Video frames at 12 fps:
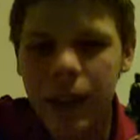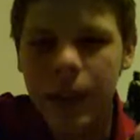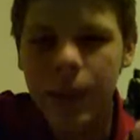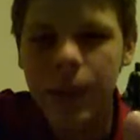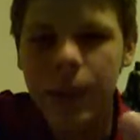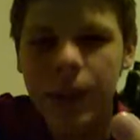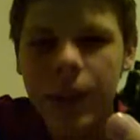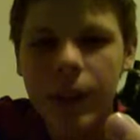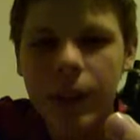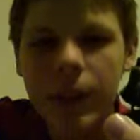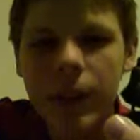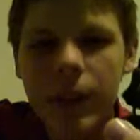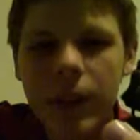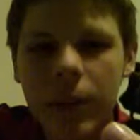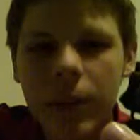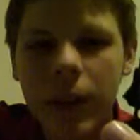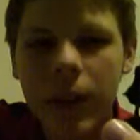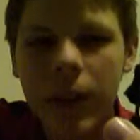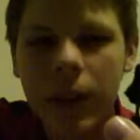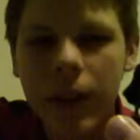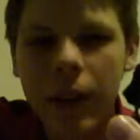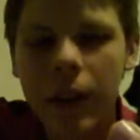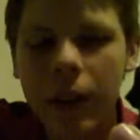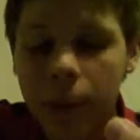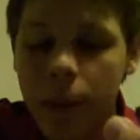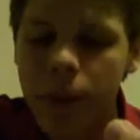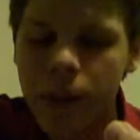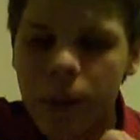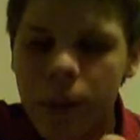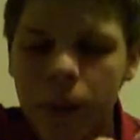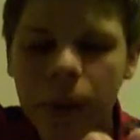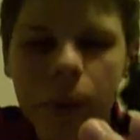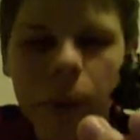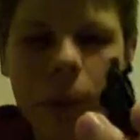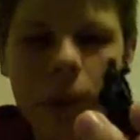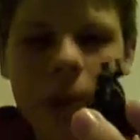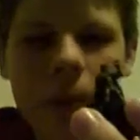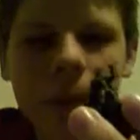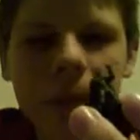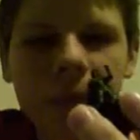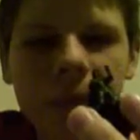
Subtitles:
the opportunity to use him. He's really expensive on points.